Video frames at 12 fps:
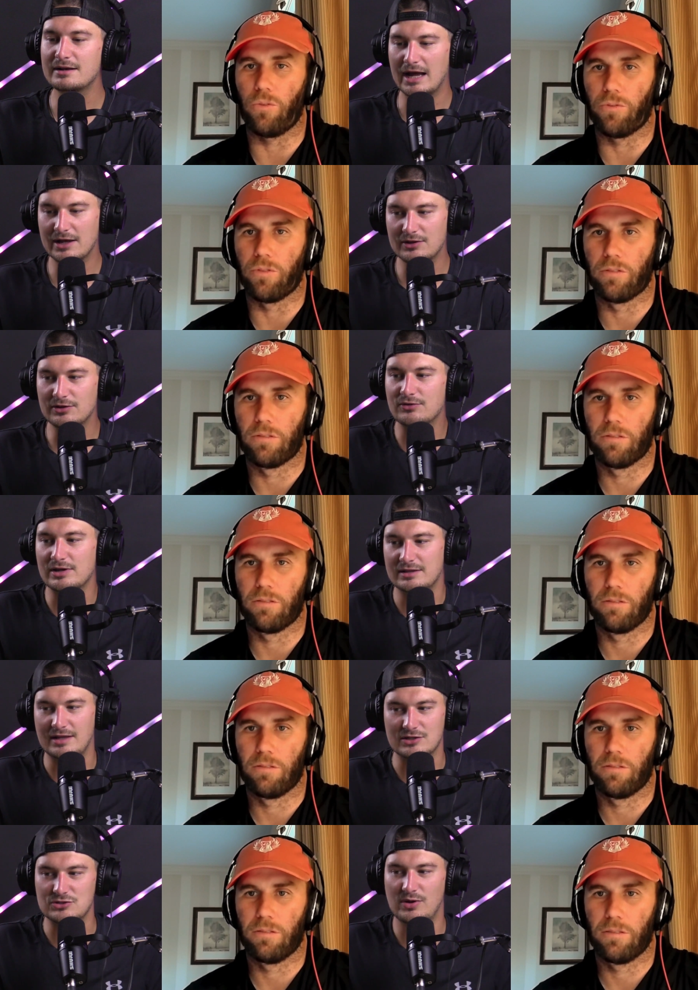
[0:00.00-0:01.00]
Speaker 1: could agree,
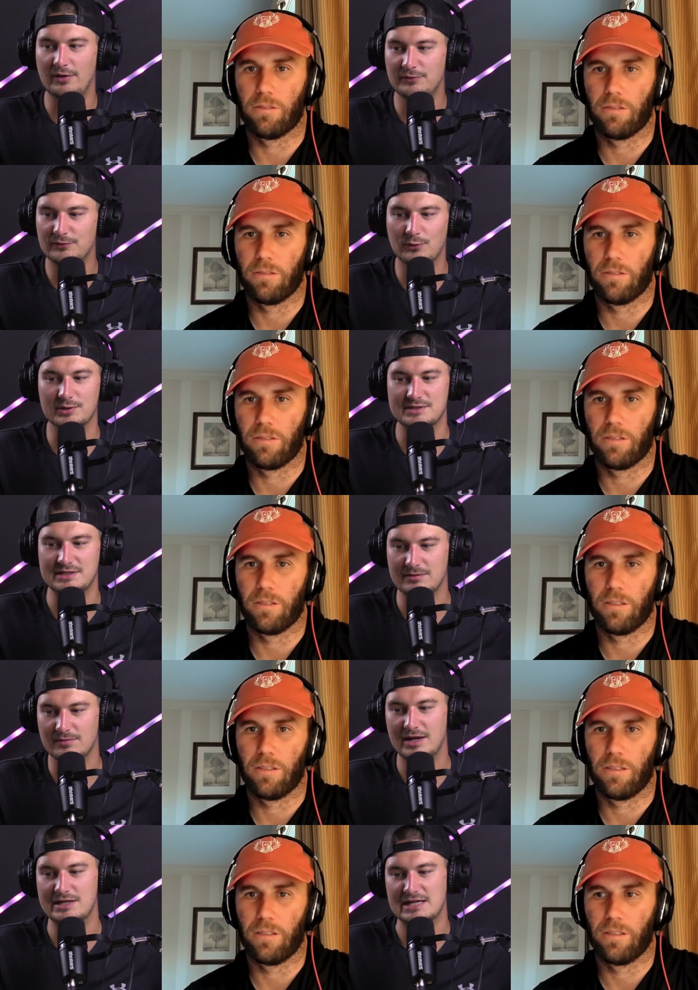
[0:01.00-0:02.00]
like twelve to fourteen
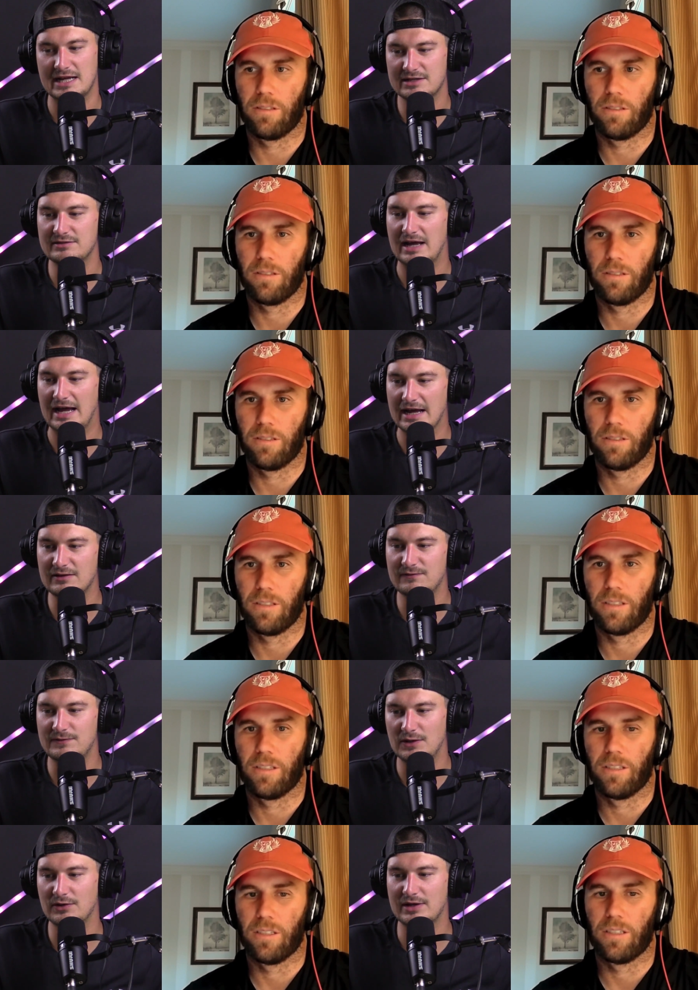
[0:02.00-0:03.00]
range. I could I could
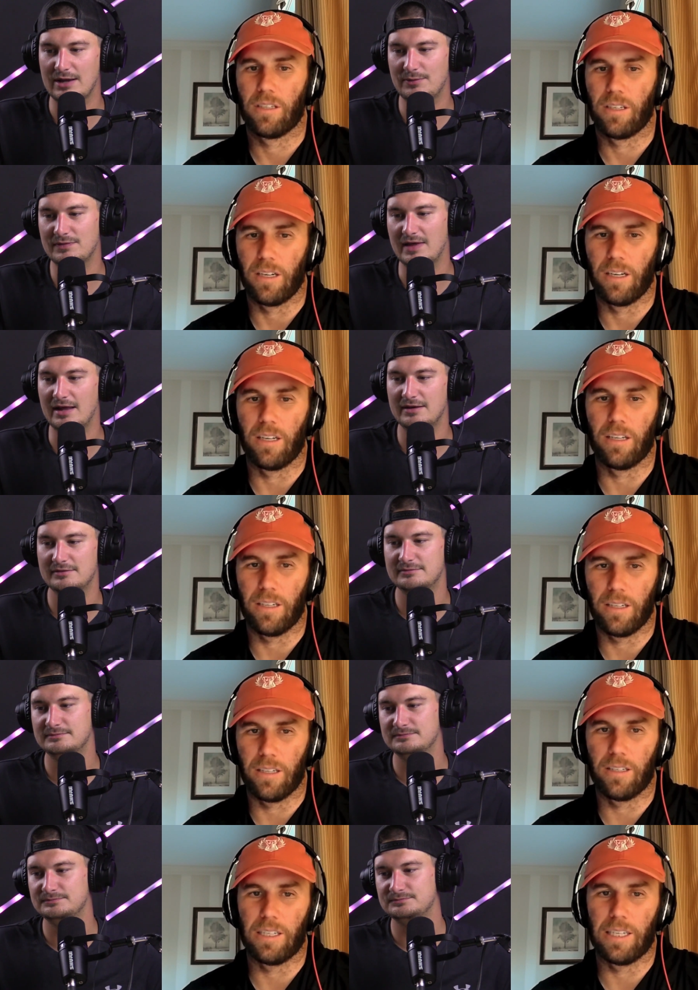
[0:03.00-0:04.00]
feel okay with that.
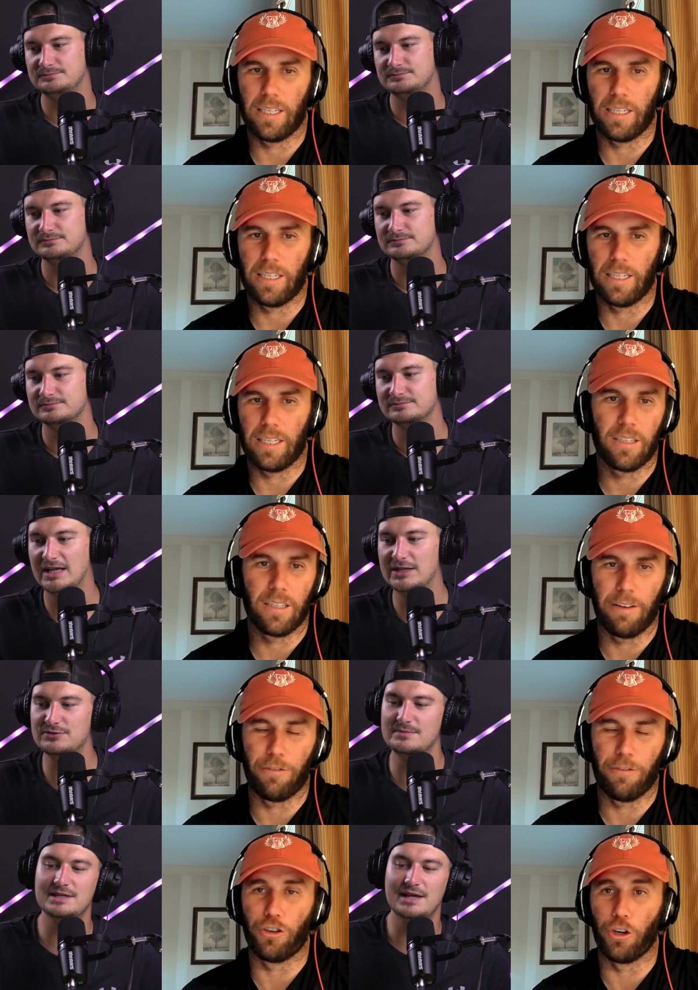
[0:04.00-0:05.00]
That's if you're
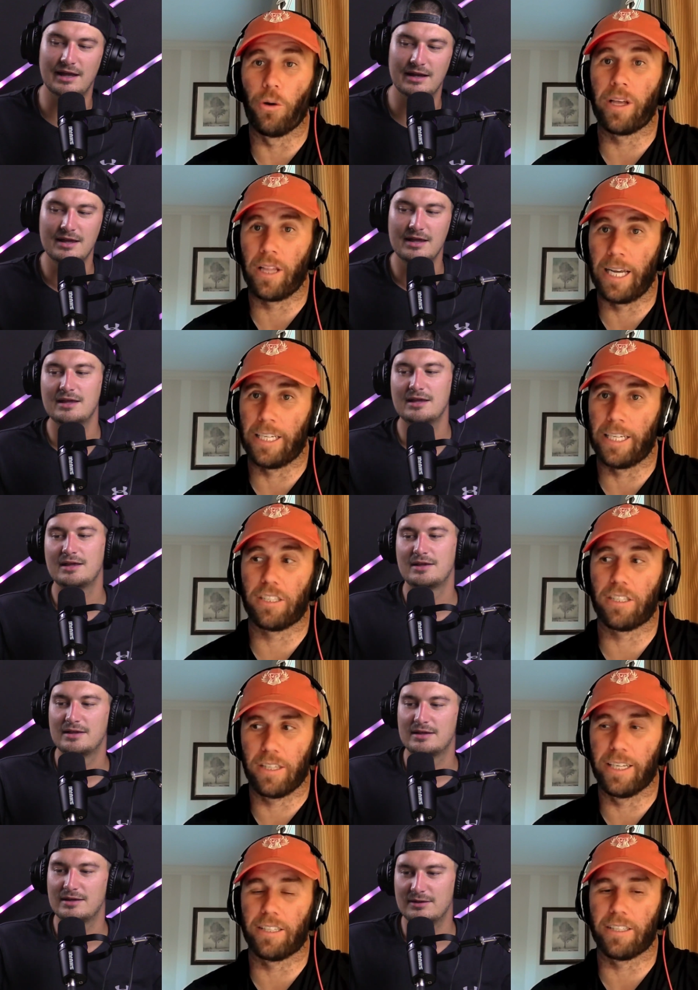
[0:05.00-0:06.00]
doing saying.
Speaker 2: like just
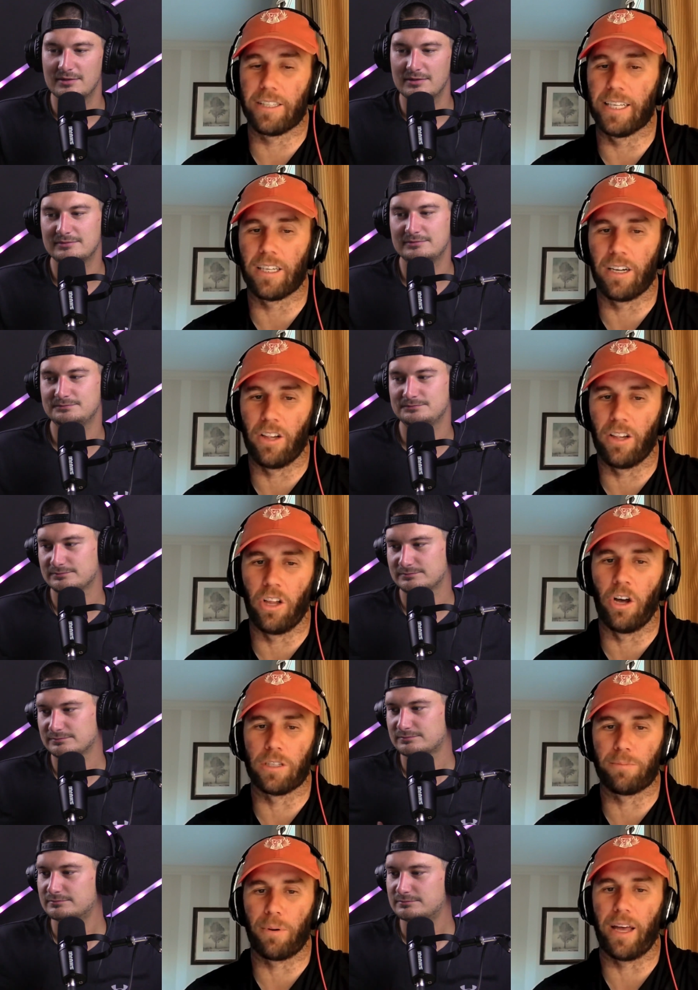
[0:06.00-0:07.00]
this season alone,
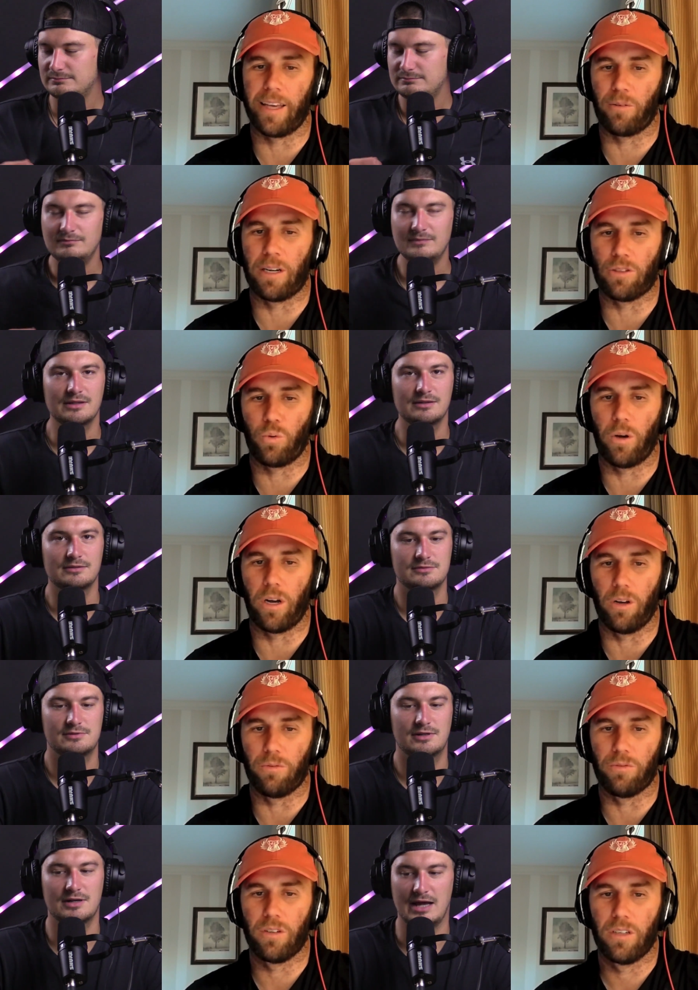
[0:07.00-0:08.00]
he's probably like around
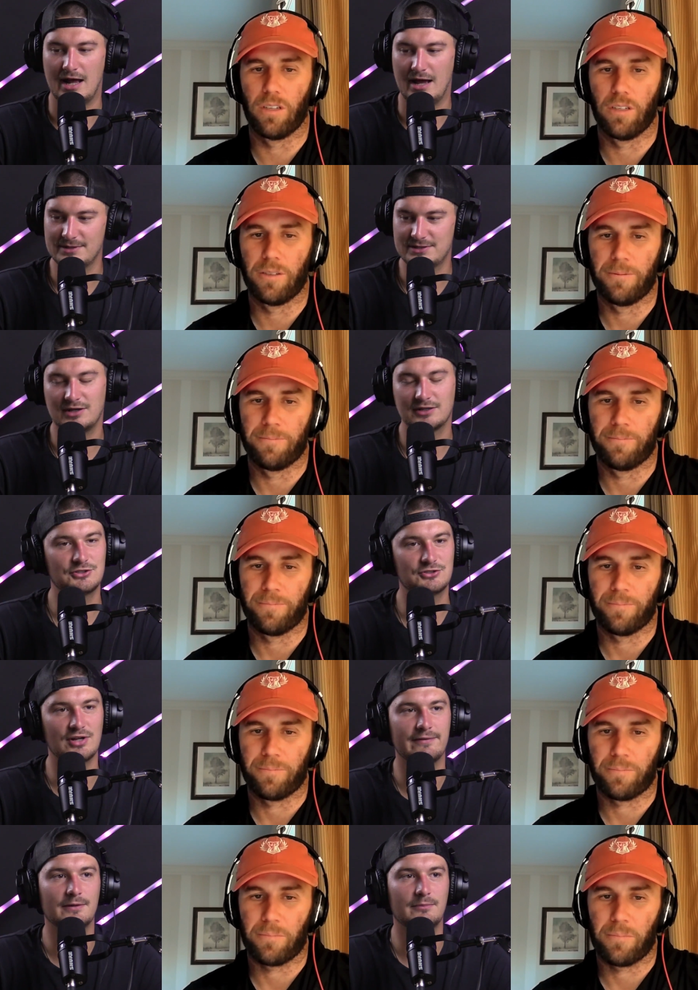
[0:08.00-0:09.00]
12. All
Speaker 1: right. I'm gonna talk to
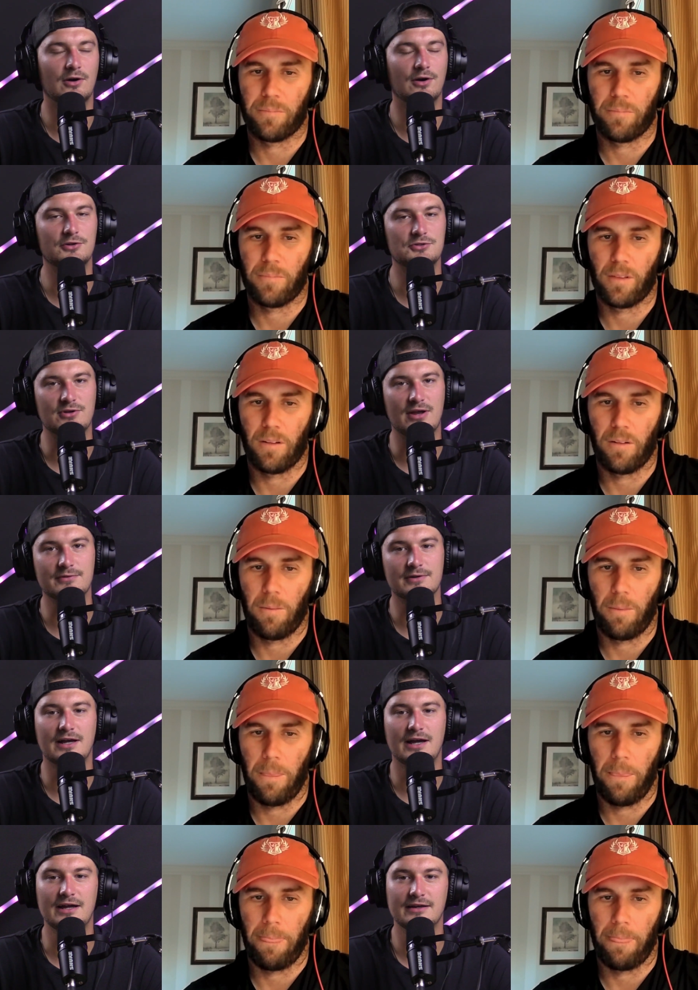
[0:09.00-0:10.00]
Trevor tomorrow. Trevor and
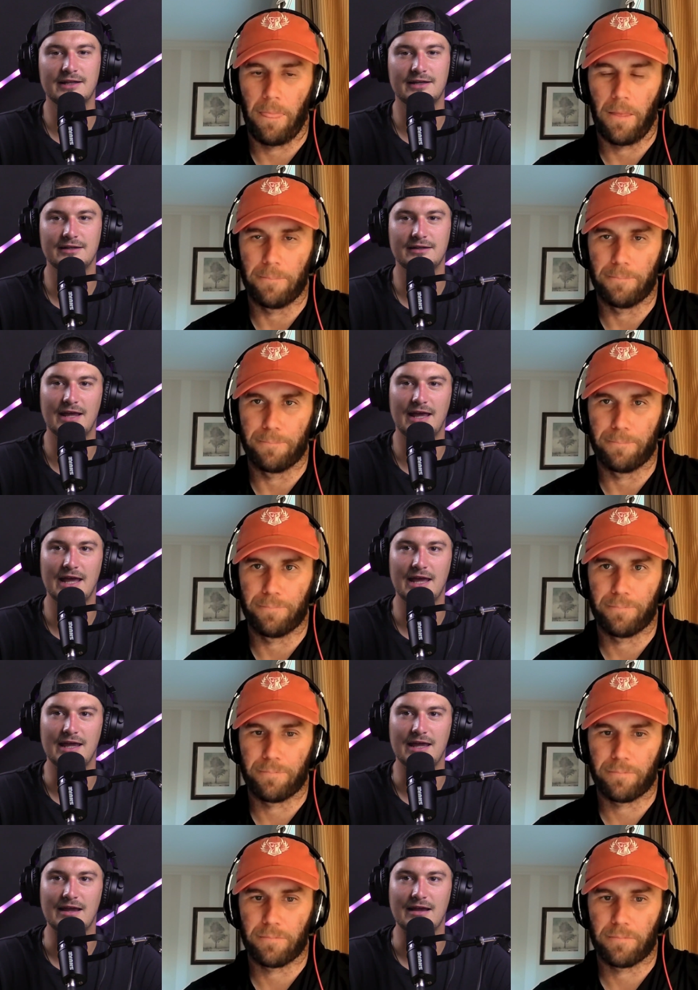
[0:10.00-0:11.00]
I are getting a